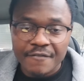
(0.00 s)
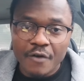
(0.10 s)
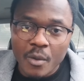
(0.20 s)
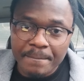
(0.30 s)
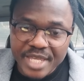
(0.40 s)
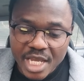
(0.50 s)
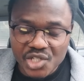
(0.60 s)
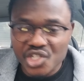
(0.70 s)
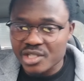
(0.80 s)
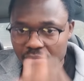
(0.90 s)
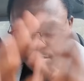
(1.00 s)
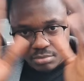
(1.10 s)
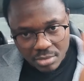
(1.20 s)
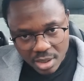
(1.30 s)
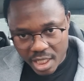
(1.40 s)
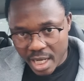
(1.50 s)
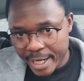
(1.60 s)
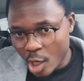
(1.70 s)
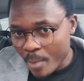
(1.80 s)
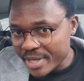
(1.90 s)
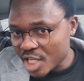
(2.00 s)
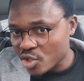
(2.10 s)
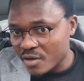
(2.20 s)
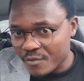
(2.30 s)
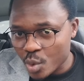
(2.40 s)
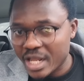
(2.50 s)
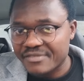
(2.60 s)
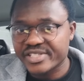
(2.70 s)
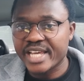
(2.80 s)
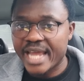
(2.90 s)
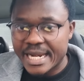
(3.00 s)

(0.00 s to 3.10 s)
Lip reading: For PhD, a combination of what I've said